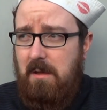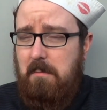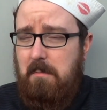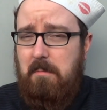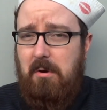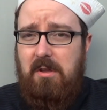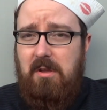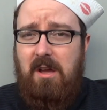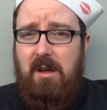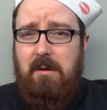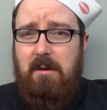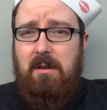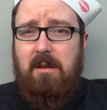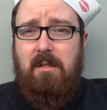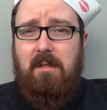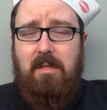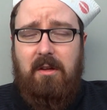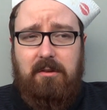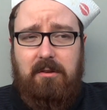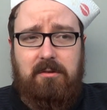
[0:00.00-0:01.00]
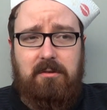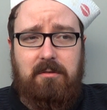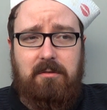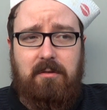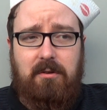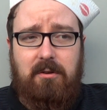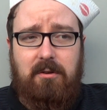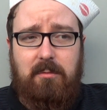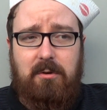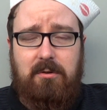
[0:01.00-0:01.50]
But yeah, thank you
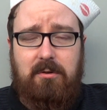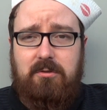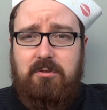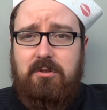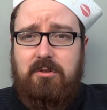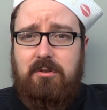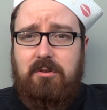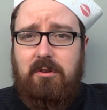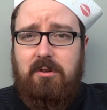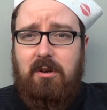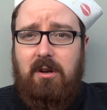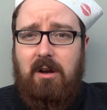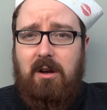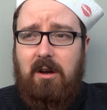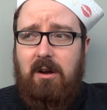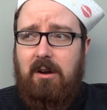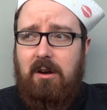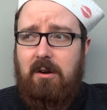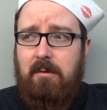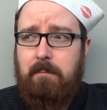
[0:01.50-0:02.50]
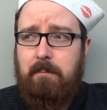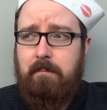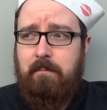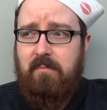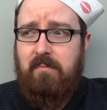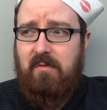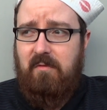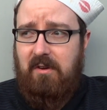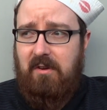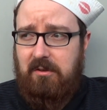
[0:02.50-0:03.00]
very much.
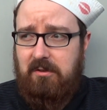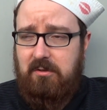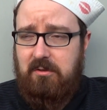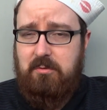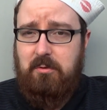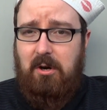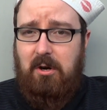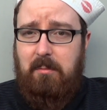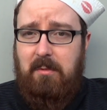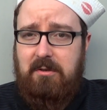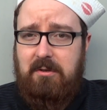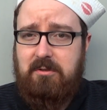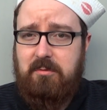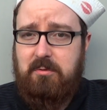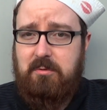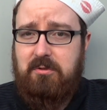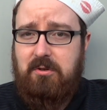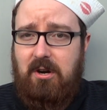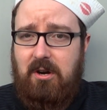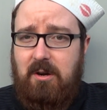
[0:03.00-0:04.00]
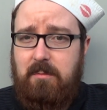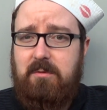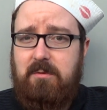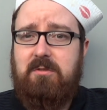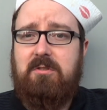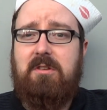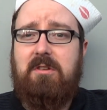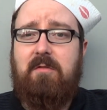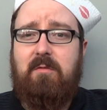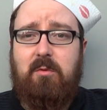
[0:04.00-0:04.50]
Thank you to all my
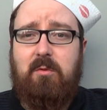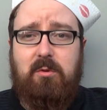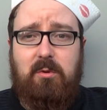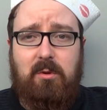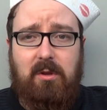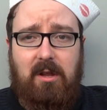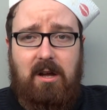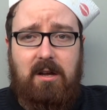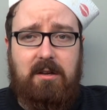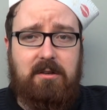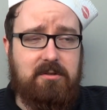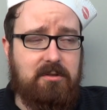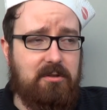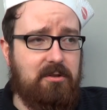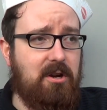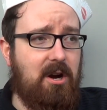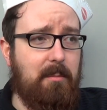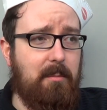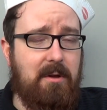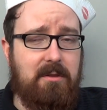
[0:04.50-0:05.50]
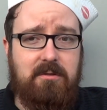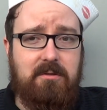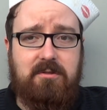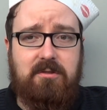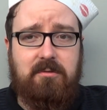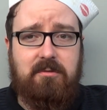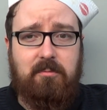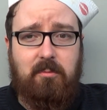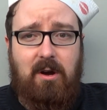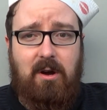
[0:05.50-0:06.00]
subscribers and everyone who likes and comments
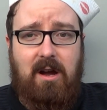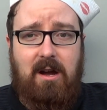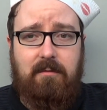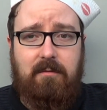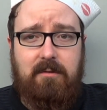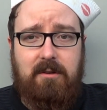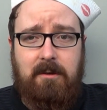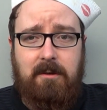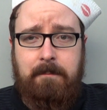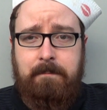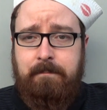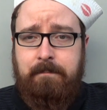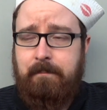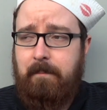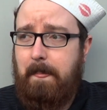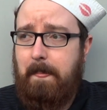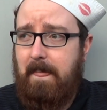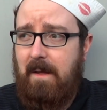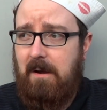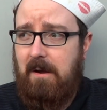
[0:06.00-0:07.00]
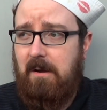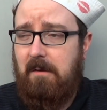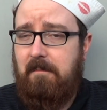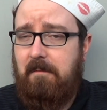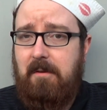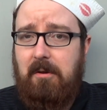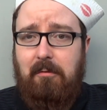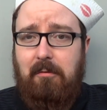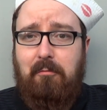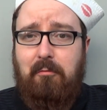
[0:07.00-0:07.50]
and what have you.
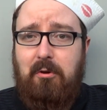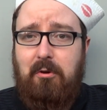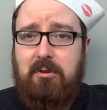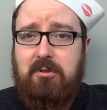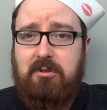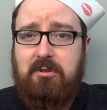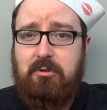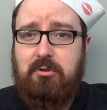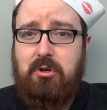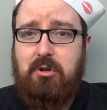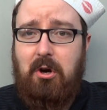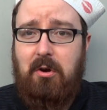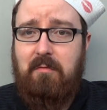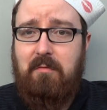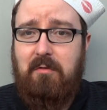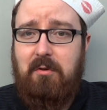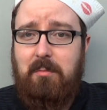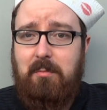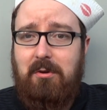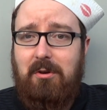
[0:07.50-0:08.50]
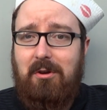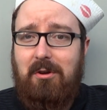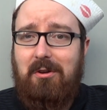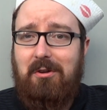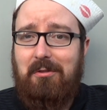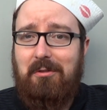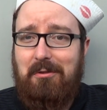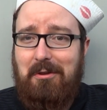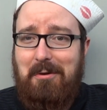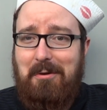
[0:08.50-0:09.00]
Feel free to join them
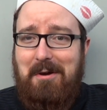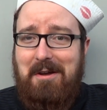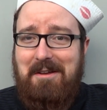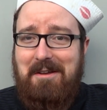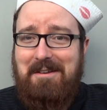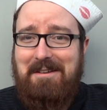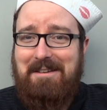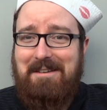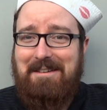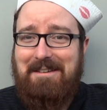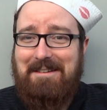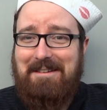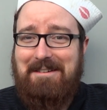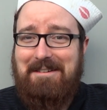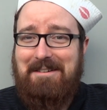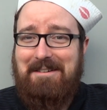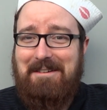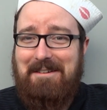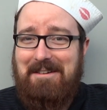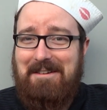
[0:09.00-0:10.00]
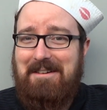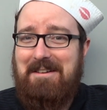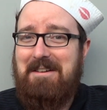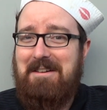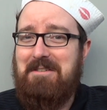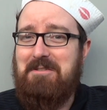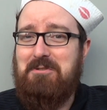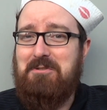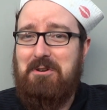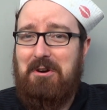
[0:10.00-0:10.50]
and do it, you know,
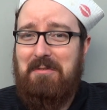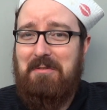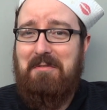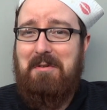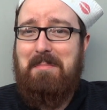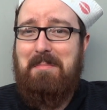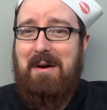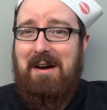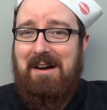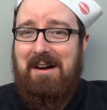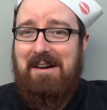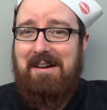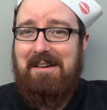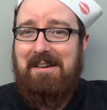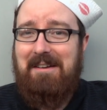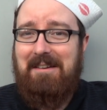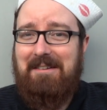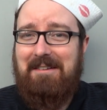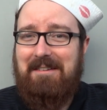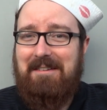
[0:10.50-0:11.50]
join the party.